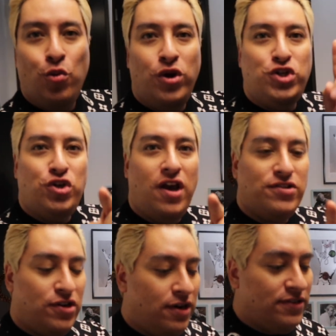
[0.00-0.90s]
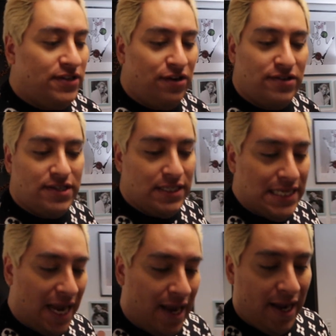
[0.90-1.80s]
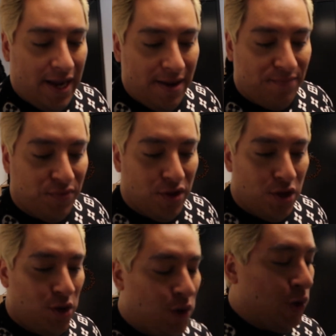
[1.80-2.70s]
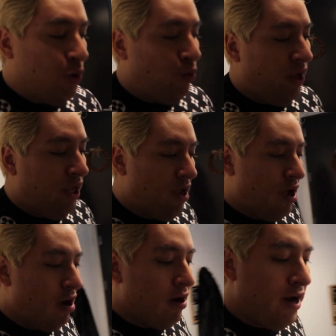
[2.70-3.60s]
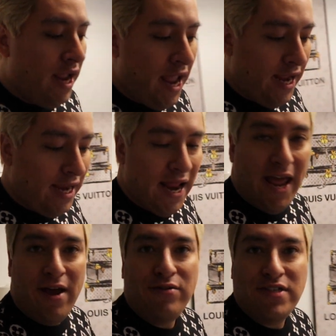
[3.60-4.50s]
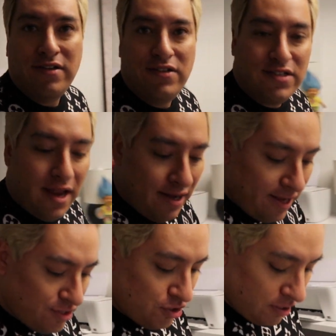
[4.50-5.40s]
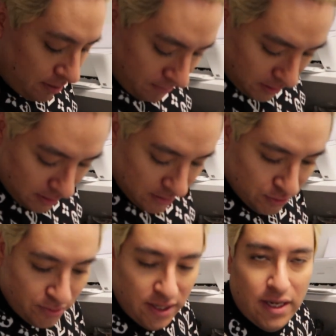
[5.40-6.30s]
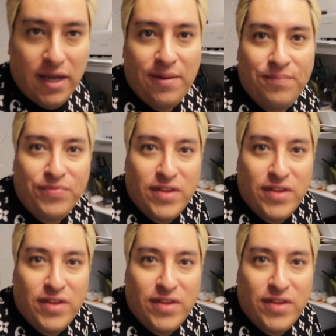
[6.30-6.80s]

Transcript: which you guys are gonna see her today. We are hanging out and just kind of like chilling because we